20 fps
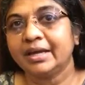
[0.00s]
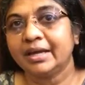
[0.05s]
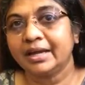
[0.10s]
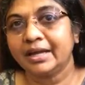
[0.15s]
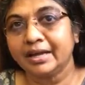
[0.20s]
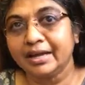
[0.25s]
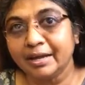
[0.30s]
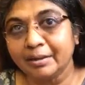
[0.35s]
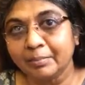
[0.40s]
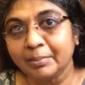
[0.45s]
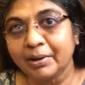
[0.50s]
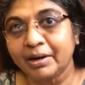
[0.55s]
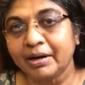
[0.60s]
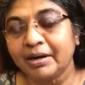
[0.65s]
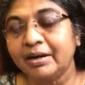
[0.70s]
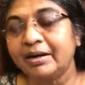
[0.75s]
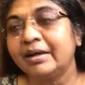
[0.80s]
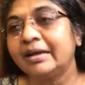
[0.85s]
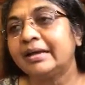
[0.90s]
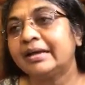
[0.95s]
In
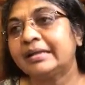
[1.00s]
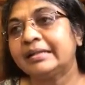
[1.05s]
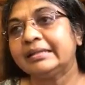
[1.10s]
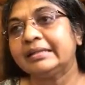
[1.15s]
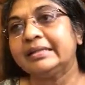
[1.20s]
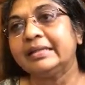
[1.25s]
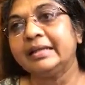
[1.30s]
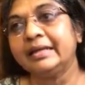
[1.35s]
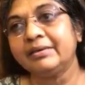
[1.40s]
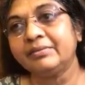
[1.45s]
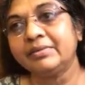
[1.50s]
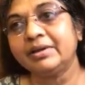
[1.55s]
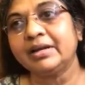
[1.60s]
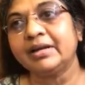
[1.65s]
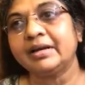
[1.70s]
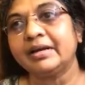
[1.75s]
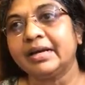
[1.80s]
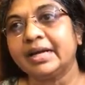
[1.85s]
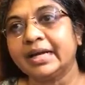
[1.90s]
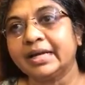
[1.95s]
Nepal, they will
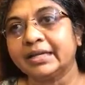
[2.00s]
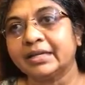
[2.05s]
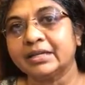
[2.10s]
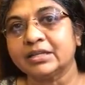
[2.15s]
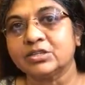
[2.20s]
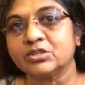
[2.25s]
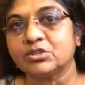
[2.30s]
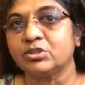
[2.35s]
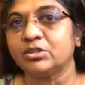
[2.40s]
connect us